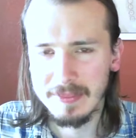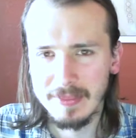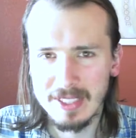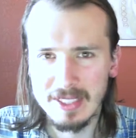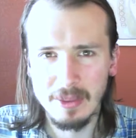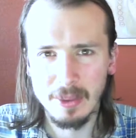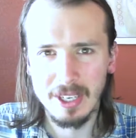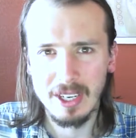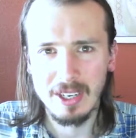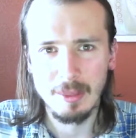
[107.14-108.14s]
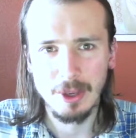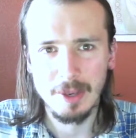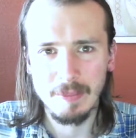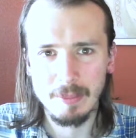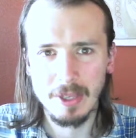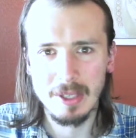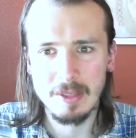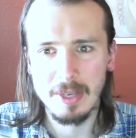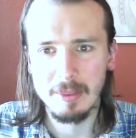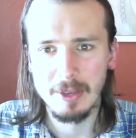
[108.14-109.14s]
it's not working out anymore because
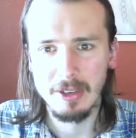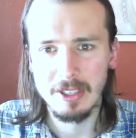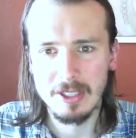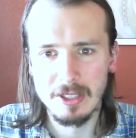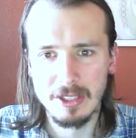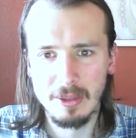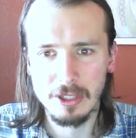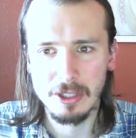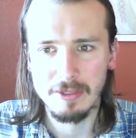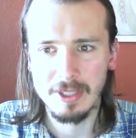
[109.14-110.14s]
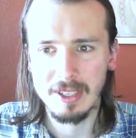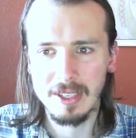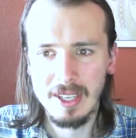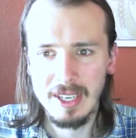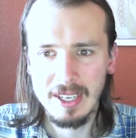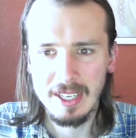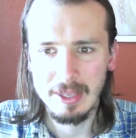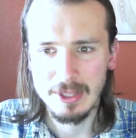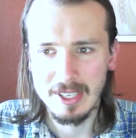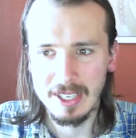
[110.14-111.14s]
my priorities are slowly shifting. It
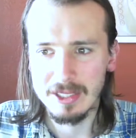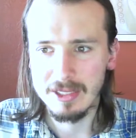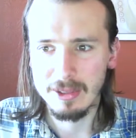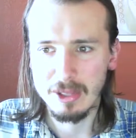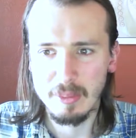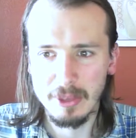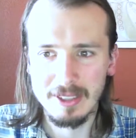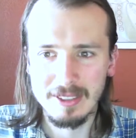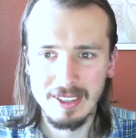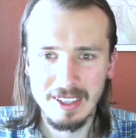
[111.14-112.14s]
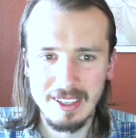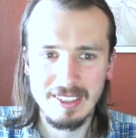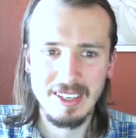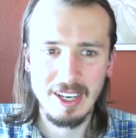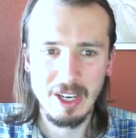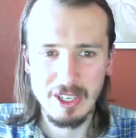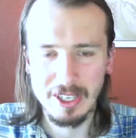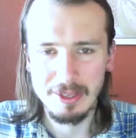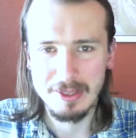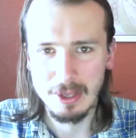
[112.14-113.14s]
was a nice little sprint and
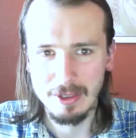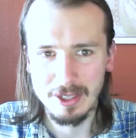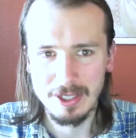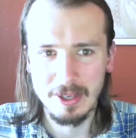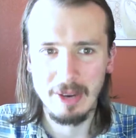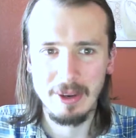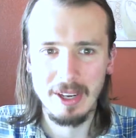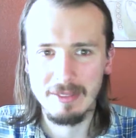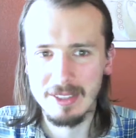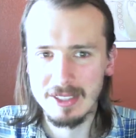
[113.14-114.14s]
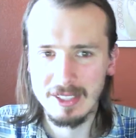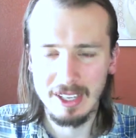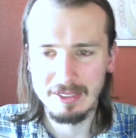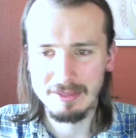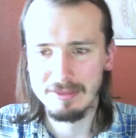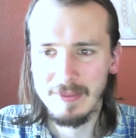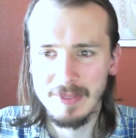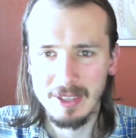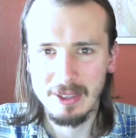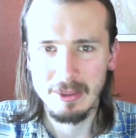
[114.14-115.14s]
now it's over. So now I have this kind of,
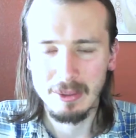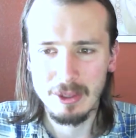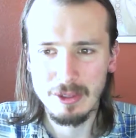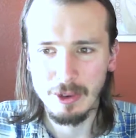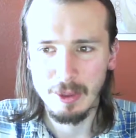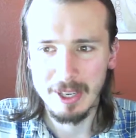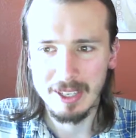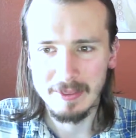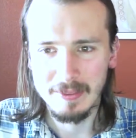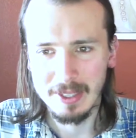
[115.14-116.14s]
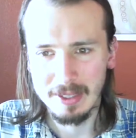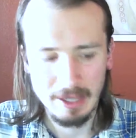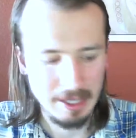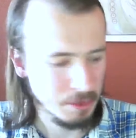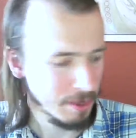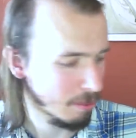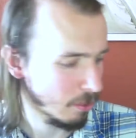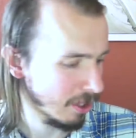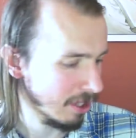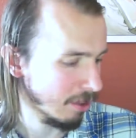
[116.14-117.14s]
I don't know, loose format. I guess what I'm
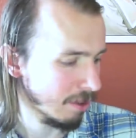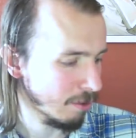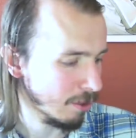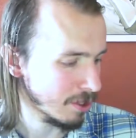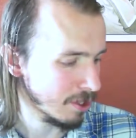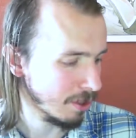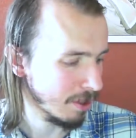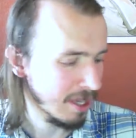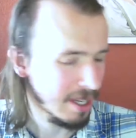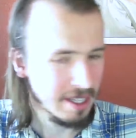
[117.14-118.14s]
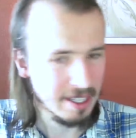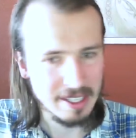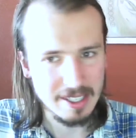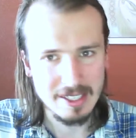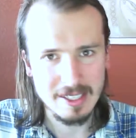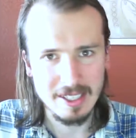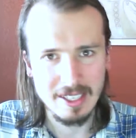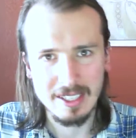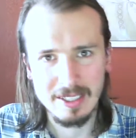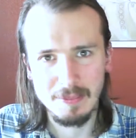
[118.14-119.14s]
really looking forward to is
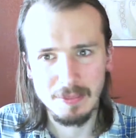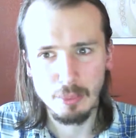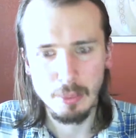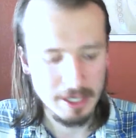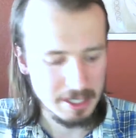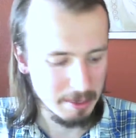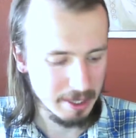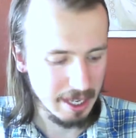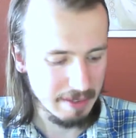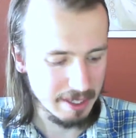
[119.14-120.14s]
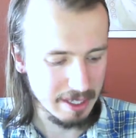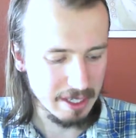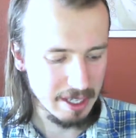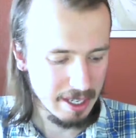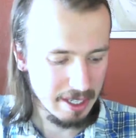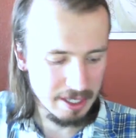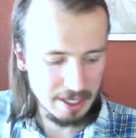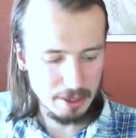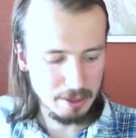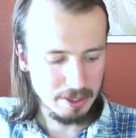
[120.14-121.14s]
possibly having,
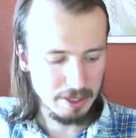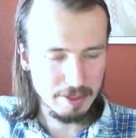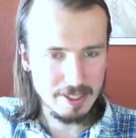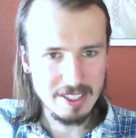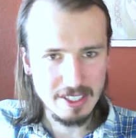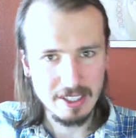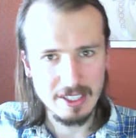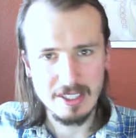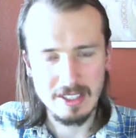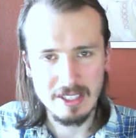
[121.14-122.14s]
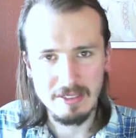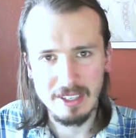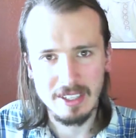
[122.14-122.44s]
different series and stuff like